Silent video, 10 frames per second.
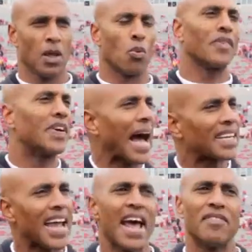We
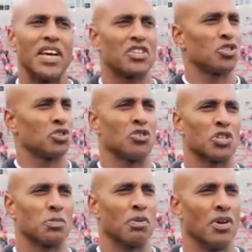got to have that
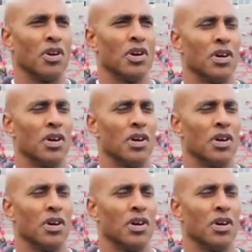discerning spirit.